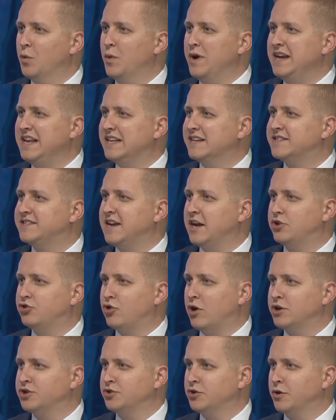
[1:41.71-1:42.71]
We need a
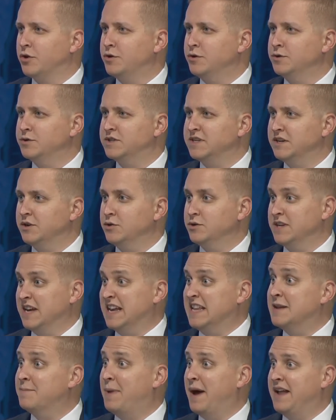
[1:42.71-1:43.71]
state treasurer who's, who's
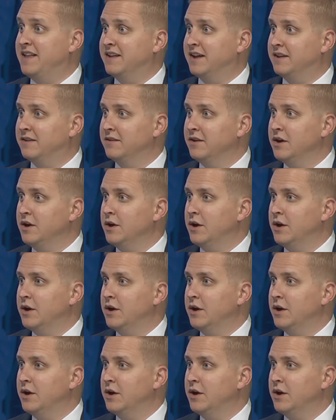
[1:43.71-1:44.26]
independent.